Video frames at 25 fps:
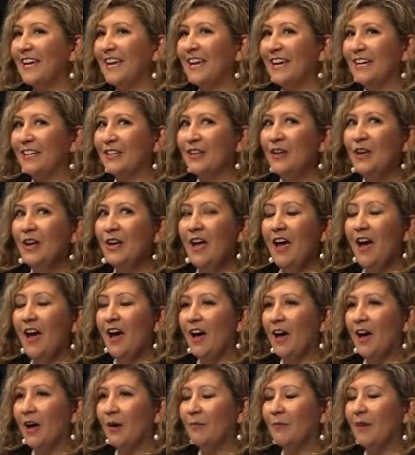And
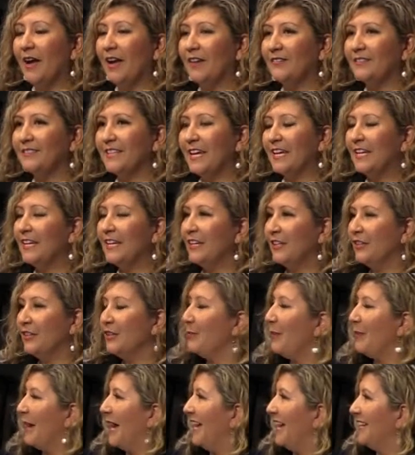I've said it in
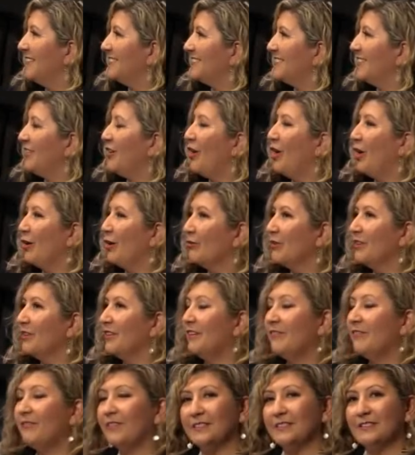the past that all
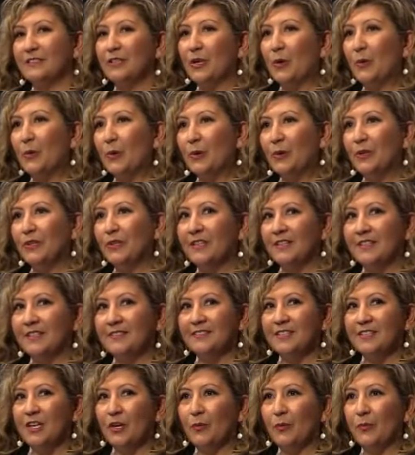relief is local,
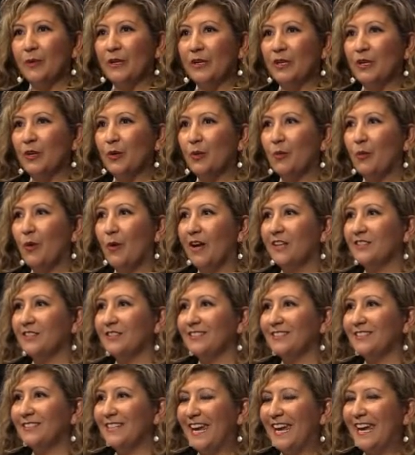and so when you watch
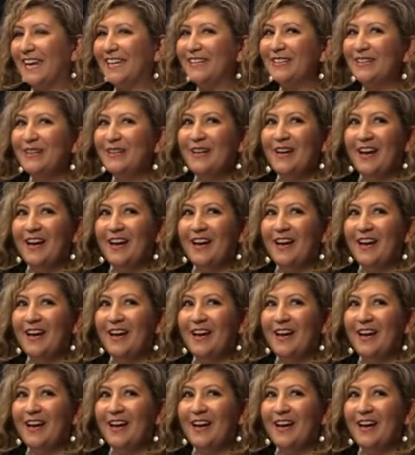state,